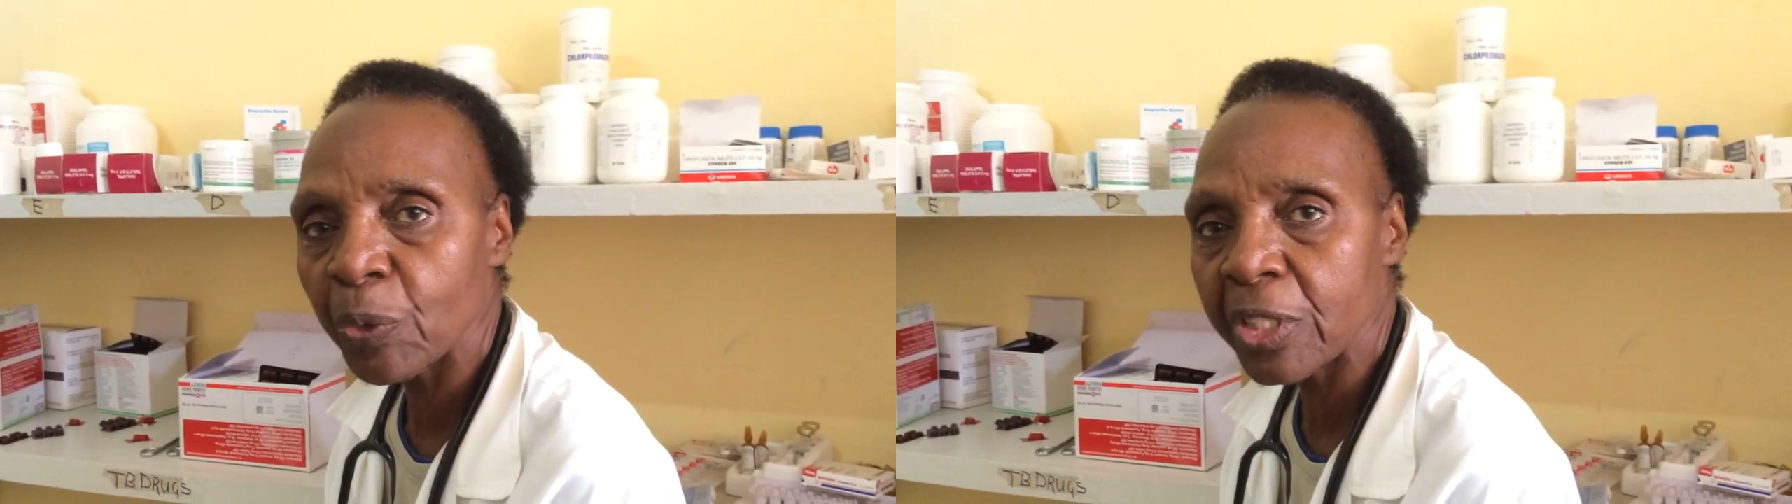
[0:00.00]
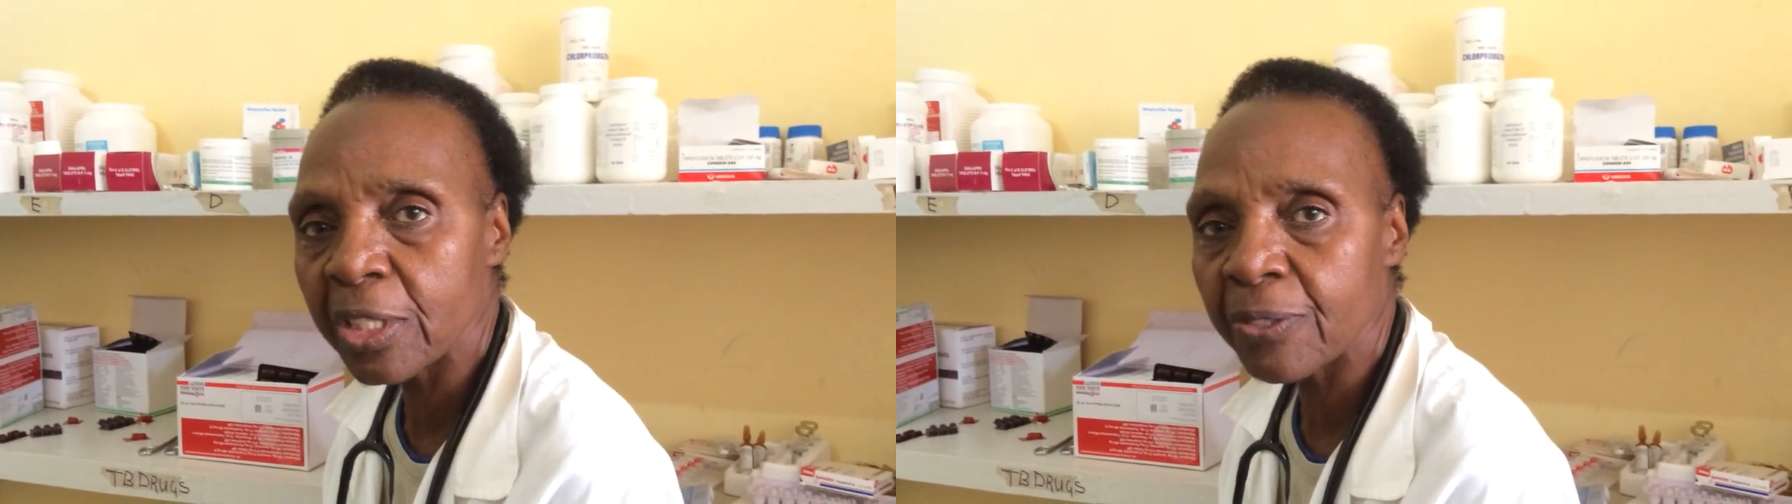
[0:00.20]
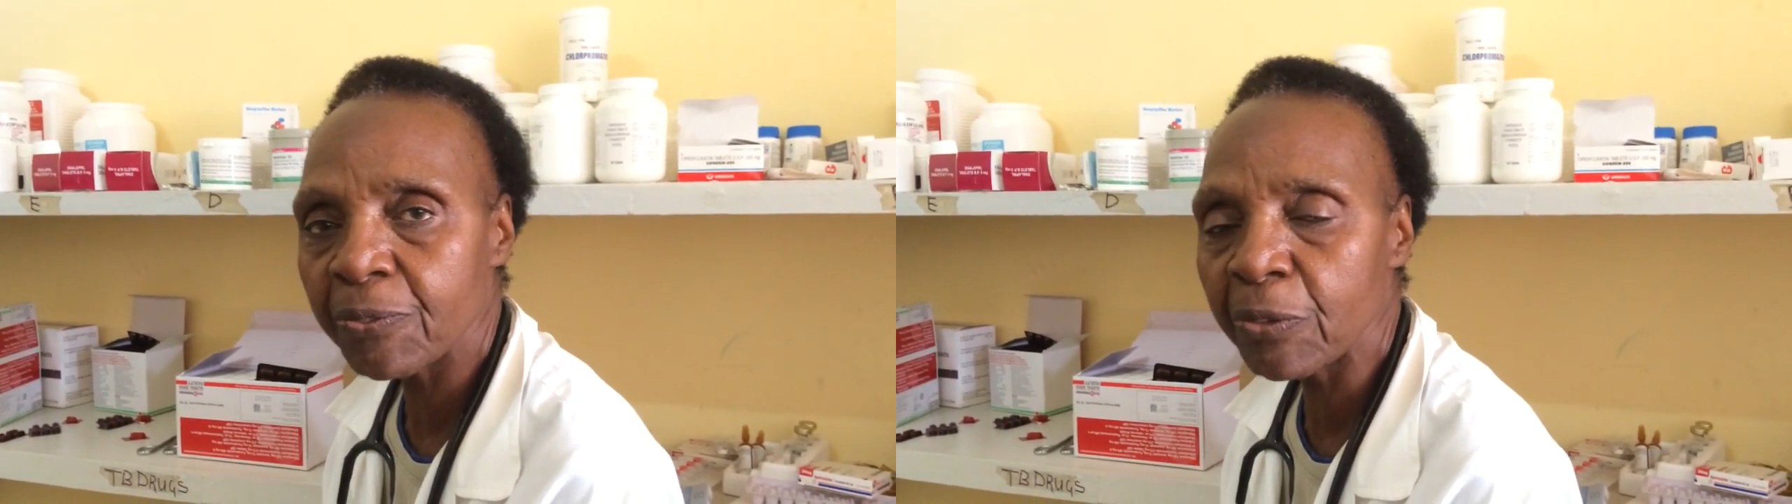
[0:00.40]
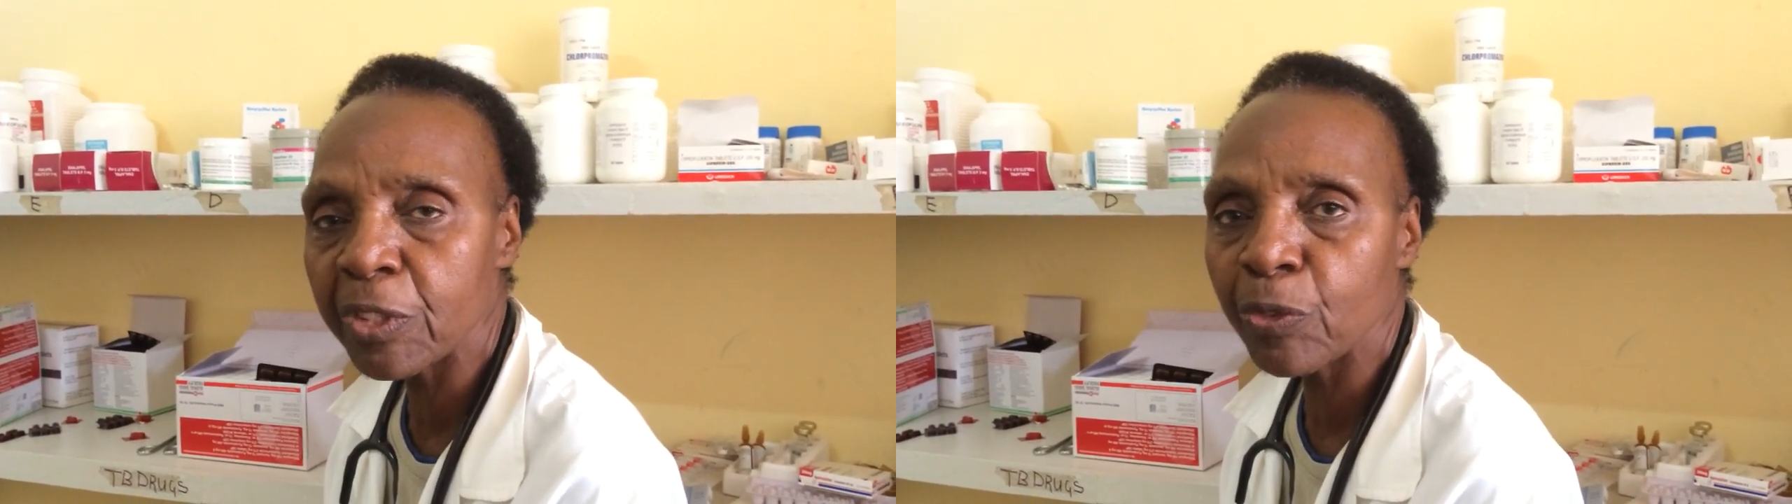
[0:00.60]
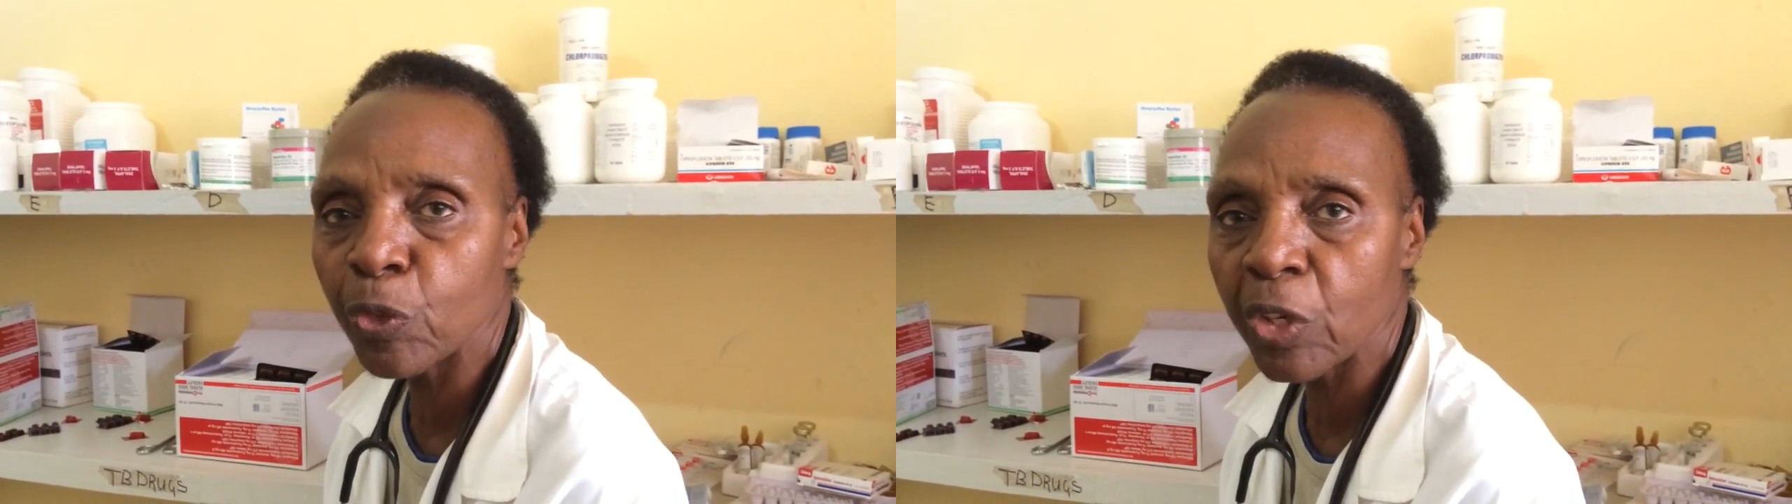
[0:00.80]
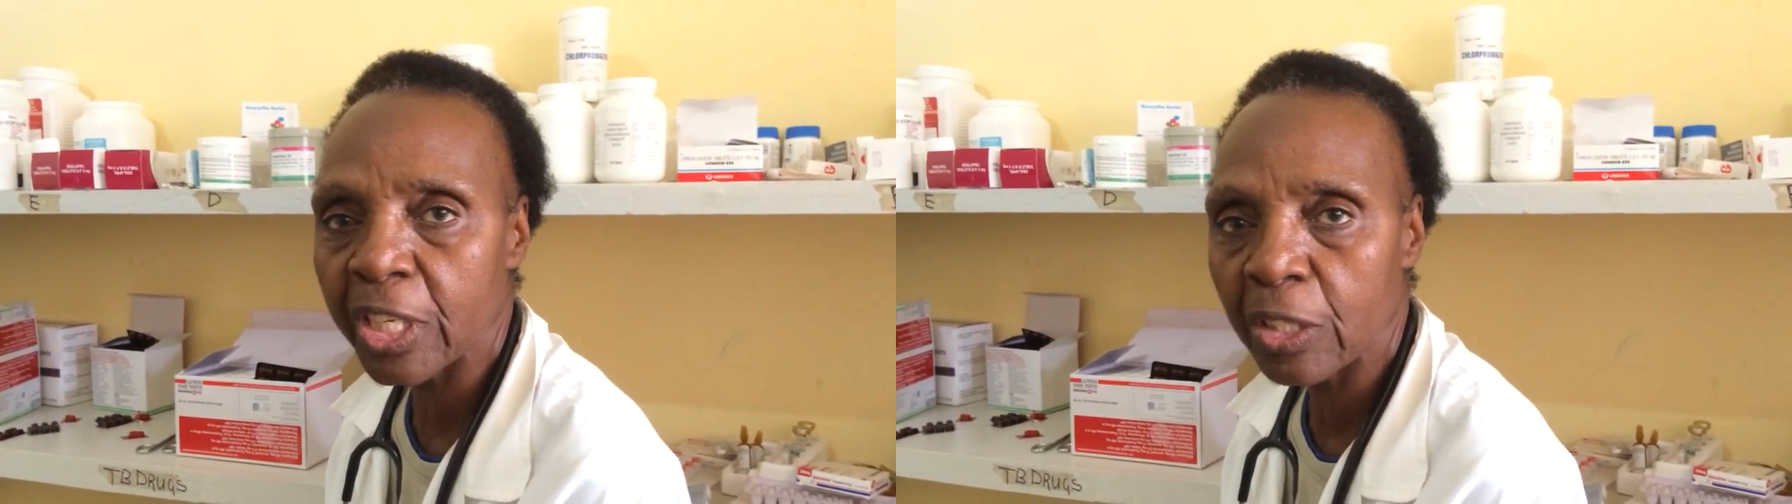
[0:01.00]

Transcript: which is 54